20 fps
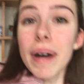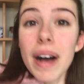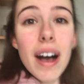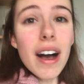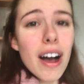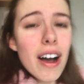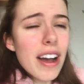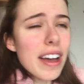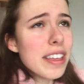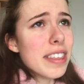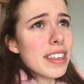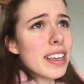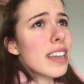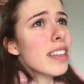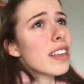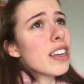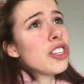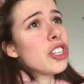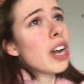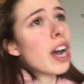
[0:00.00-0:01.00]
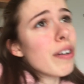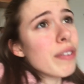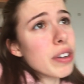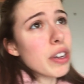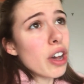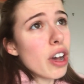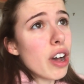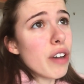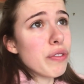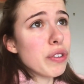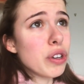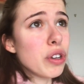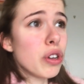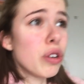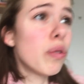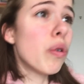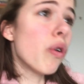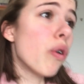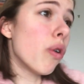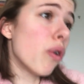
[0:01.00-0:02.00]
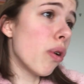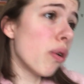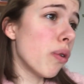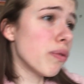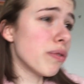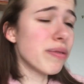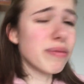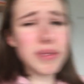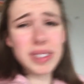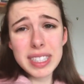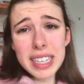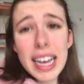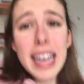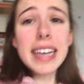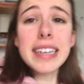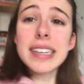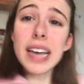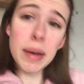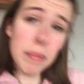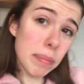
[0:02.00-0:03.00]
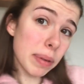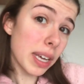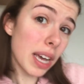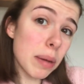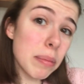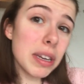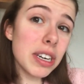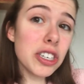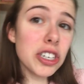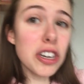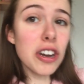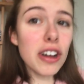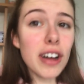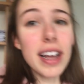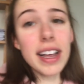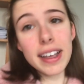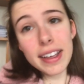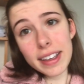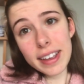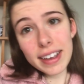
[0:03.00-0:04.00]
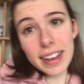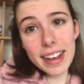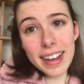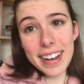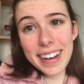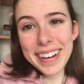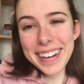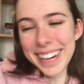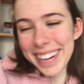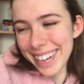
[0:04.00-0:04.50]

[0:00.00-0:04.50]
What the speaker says: But I think they should have a curfew of, say, 10 p.m. each night. Yeah.